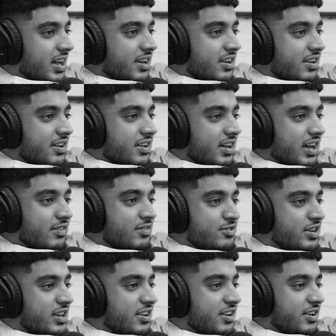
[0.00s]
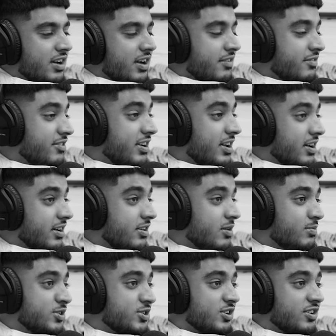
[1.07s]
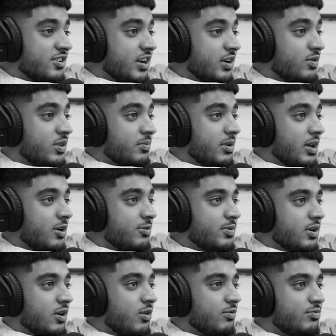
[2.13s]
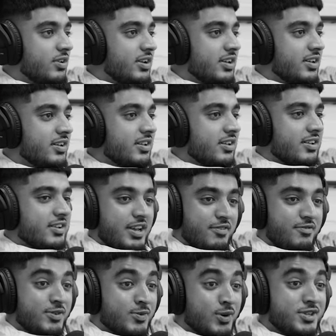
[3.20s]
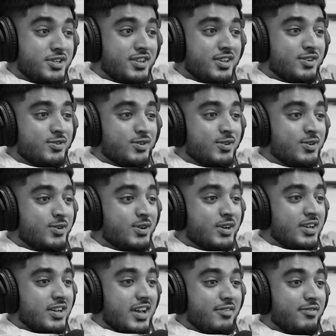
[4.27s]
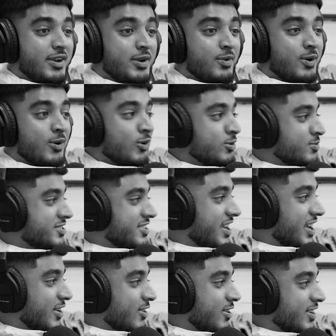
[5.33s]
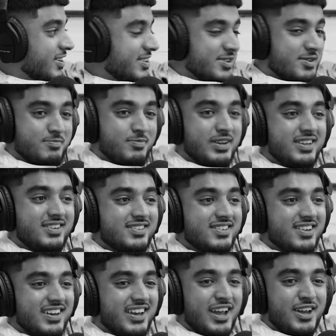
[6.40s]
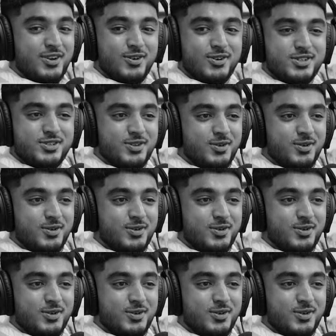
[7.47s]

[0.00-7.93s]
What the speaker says: And I haven't really got much contact with him now, but hopefully if he's watching this or if anyone knows Mr. Dale, please get in touch.